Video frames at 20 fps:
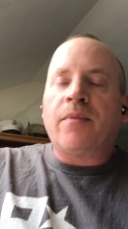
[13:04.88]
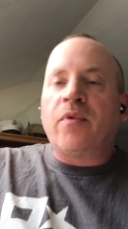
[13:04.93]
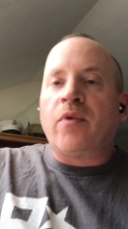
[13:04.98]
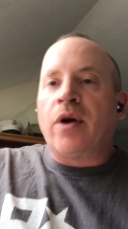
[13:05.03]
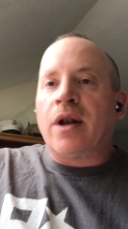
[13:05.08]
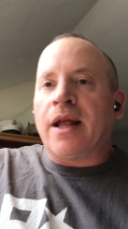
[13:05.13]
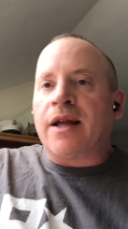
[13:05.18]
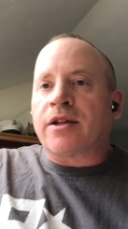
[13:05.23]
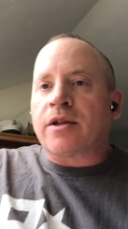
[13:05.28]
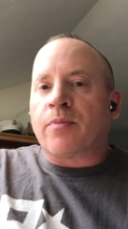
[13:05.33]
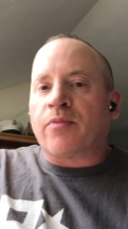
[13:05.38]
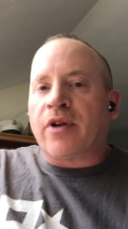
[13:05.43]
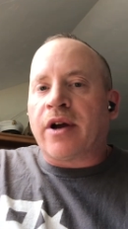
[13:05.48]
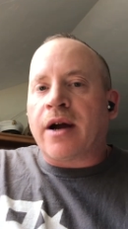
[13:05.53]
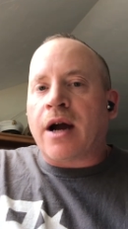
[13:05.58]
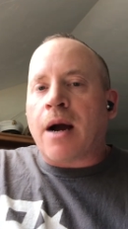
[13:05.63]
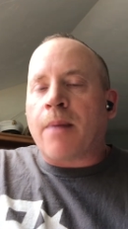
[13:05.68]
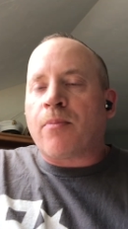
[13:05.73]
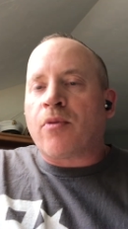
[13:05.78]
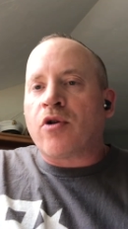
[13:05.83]
we like to bring
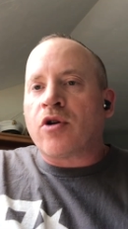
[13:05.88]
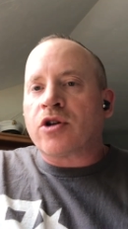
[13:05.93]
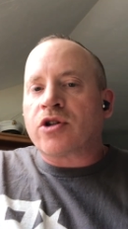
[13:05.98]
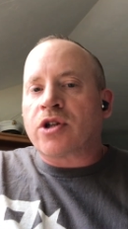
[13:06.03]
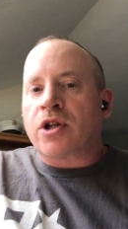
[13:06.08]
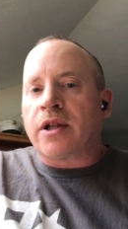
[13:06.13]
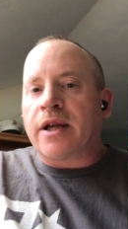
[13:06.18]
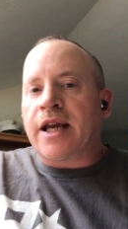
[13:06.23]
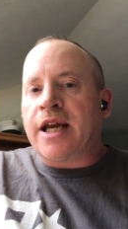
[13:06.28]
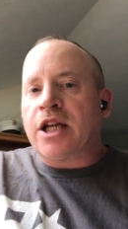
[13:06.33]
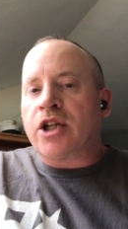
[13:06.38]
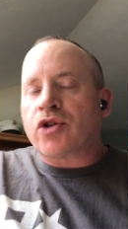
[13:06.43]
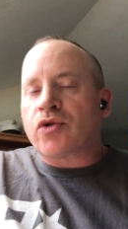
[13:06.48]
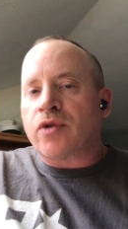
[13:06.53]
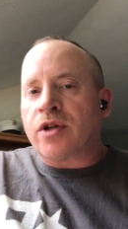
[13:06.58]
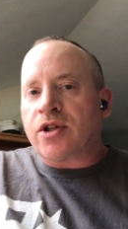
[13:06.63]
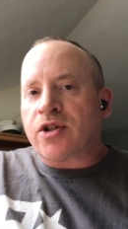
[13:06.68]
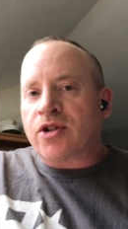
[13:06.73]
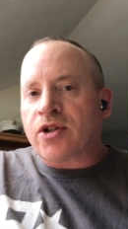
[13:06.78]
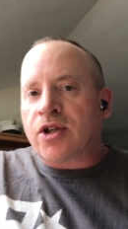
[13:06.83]
our personal
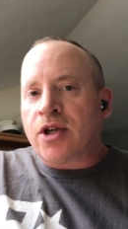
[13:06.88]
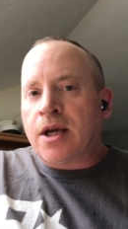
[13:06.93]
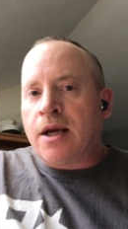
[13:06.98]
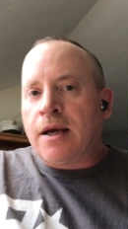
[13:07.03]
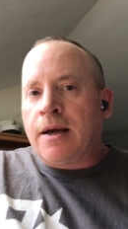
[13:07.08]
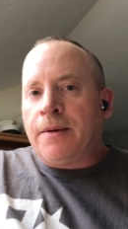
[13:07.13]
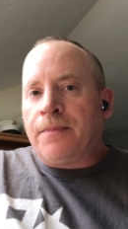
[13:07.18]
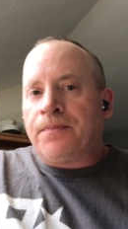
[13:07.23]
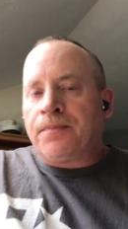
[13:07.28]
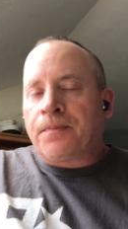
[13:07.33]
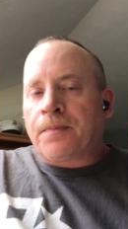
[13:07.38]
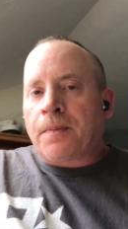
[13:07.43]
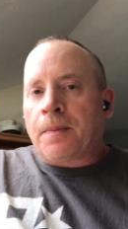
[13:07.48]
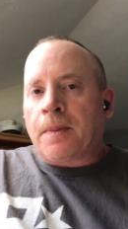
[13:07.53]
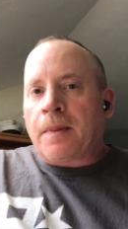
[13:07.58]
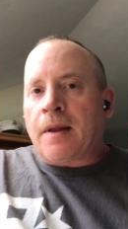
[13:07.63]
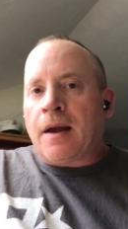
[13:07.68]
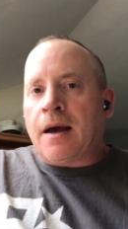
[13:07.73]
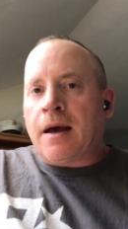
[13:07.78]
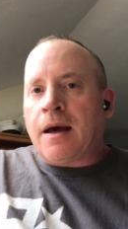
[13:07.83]
interests,
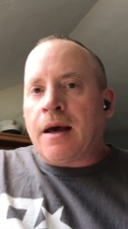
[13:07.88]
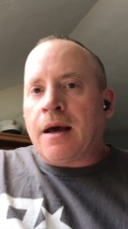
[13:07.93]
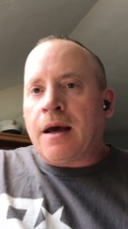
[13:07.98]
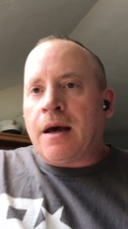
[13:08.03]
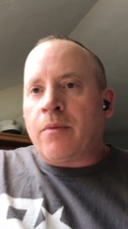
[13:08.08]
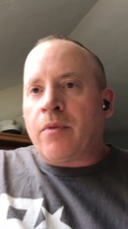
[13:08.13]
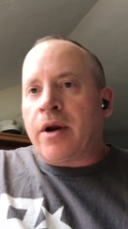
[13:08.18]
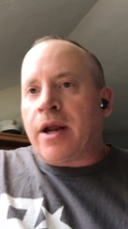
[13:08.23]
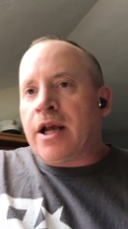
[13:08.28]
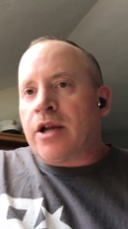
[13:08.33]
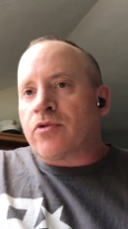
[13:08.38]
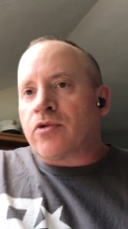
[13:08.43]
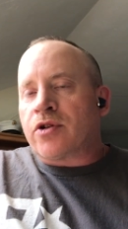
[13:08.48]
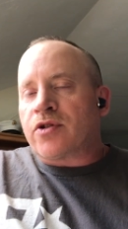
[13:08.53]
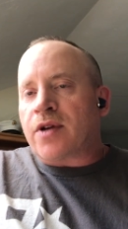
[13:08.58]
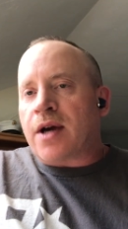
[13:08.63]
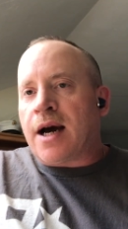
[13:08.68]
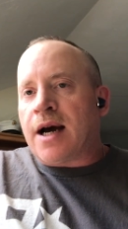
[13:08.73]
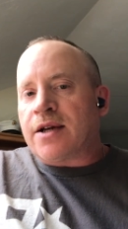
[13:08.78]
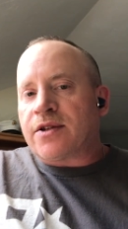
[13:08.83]
what
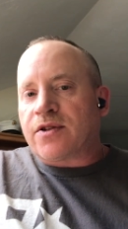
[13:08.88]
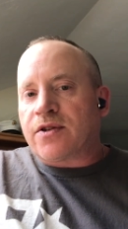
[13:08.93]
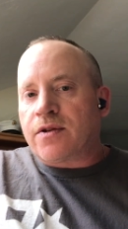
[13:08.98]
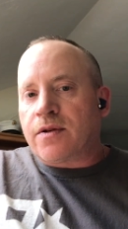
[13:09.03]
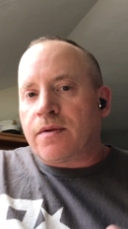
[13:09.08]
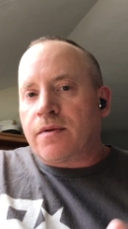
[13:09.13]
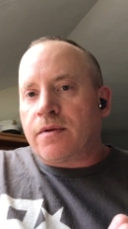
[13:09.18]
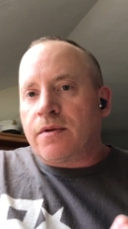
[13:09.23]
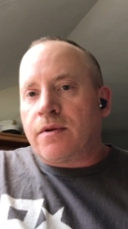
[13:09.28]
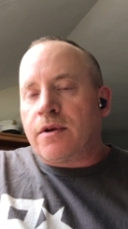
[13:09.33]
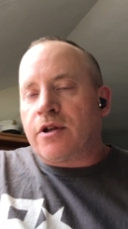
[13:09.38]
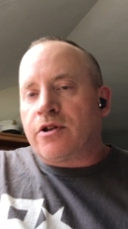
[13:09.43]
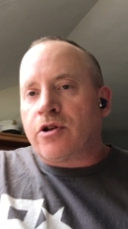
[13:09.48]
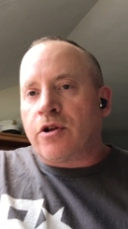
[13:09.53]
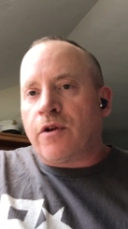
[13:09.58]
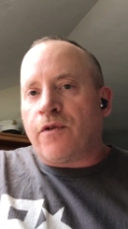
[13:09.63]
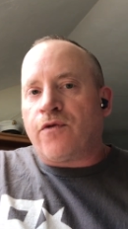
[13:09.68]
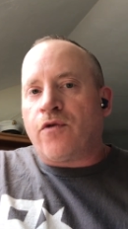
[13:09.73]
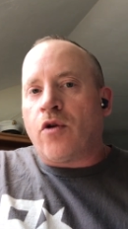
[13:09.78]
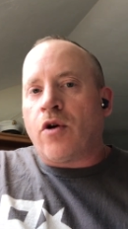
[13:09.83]
interests us, to
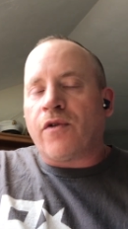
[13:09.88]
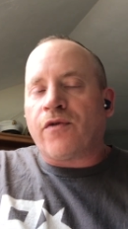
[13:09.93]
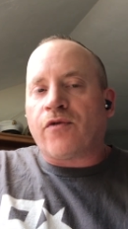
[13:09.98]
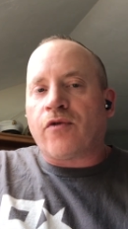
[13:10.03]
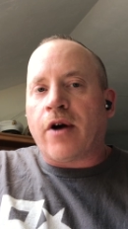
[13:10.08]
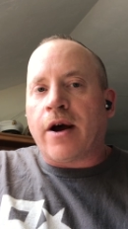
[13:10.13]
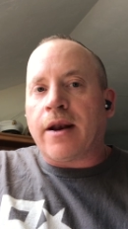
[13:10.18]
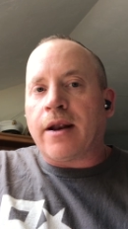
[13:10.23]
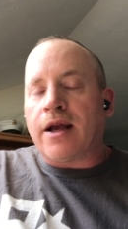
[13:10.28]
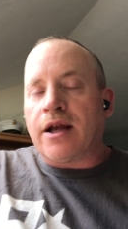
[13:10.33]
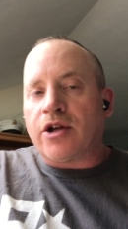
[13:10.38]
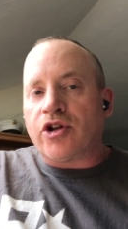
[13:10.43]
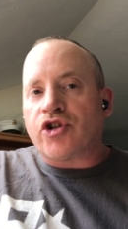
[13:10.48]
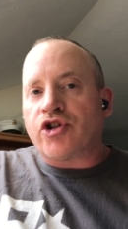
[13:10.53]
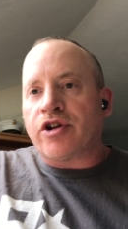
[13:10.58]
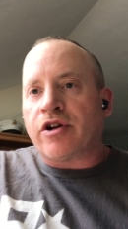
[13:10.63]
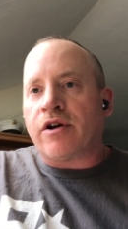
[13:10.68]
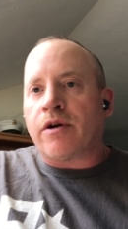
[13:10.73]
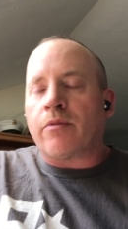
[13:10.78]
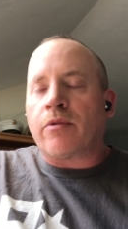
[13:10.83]
the forefront and
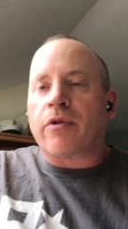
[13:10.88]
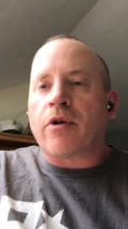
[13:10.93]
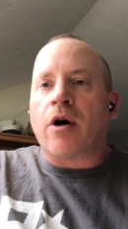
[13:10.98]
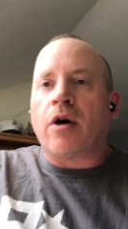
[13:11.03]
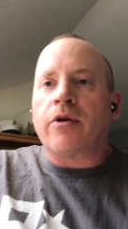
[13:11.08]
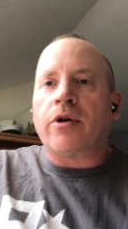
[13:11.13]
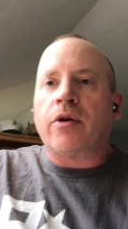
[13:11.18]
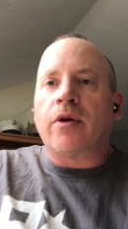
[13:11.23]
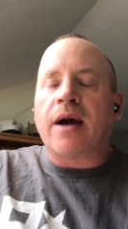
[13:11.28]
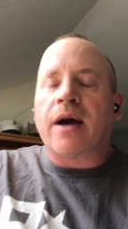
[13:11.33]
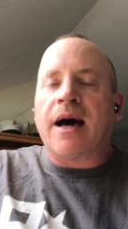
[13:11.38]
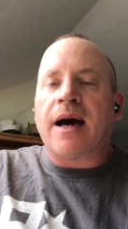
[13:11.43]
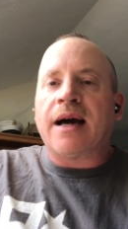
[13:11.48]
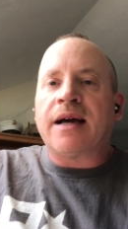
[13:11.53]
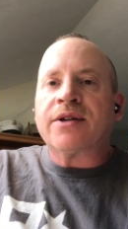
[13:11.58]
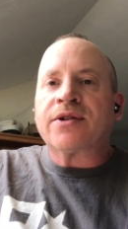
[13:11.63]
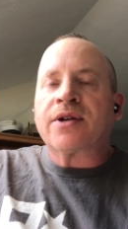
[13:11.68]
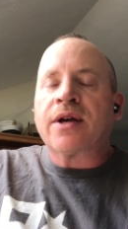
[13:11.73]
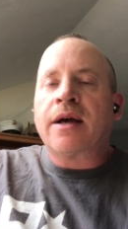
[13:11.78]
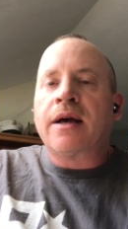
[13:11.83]
share it with all you
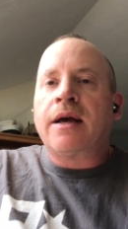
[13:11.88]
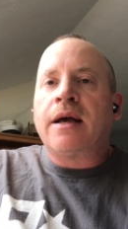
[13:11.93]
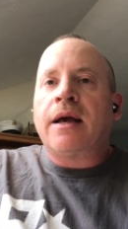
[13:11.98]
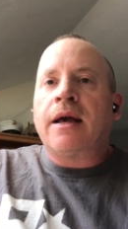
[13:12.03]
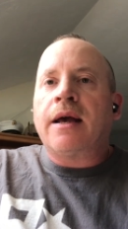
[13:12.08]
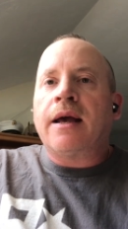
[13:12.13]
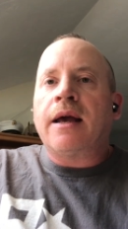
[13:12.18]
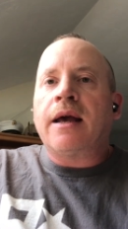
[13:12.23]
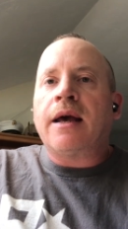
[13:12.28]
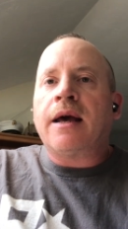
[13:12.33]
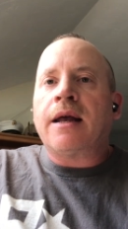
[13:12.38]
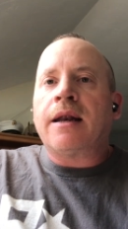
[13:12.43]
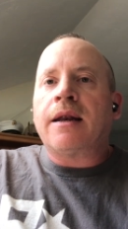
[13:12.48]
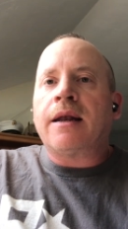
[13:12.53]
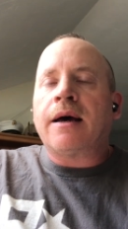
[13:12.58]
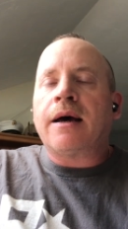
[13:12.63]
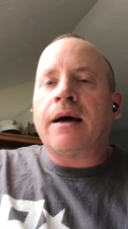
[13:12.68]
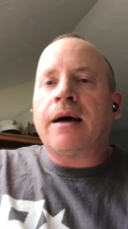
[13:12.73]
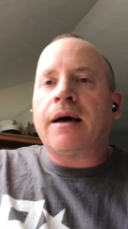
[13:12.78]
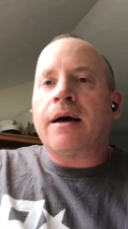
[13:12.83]
guys. And
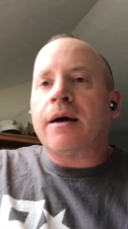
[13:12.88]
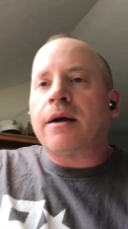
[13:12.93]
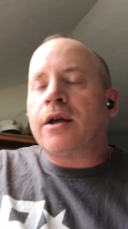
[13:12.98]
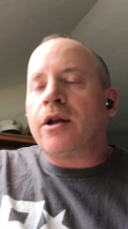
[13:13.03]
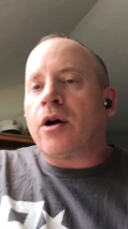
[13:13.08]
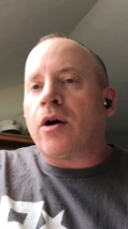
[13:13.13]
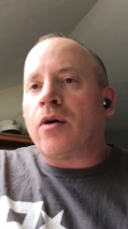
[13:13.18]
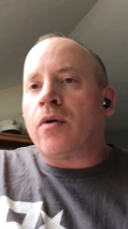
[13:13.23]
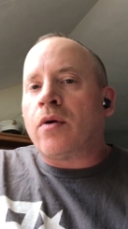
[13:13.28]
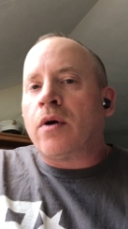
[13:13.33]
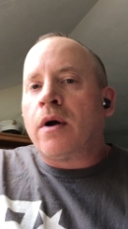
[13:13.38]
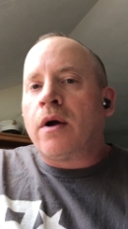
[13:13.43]
you know,